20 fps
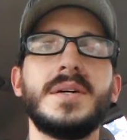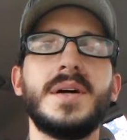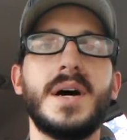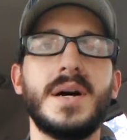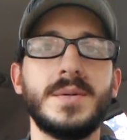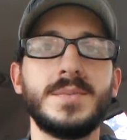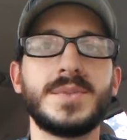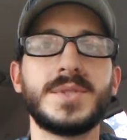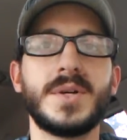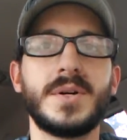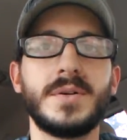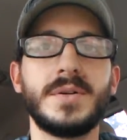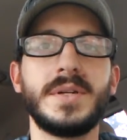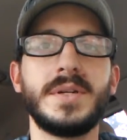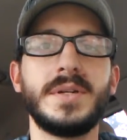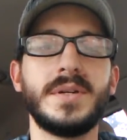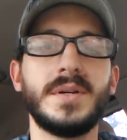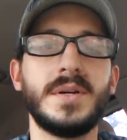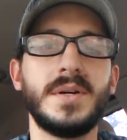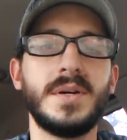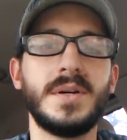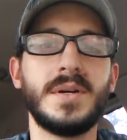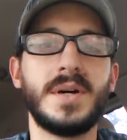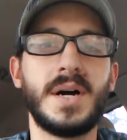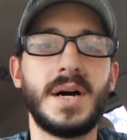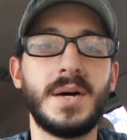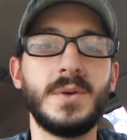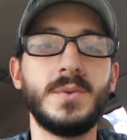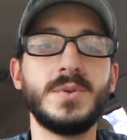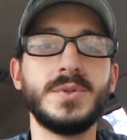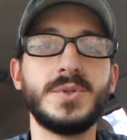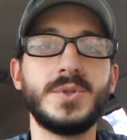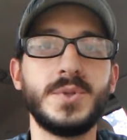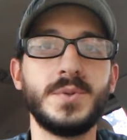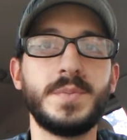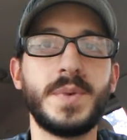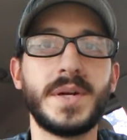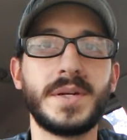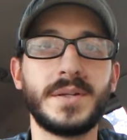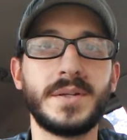I'm sorry. I will do
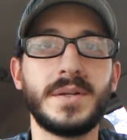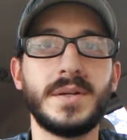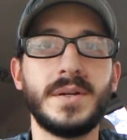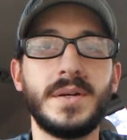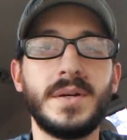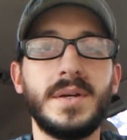better.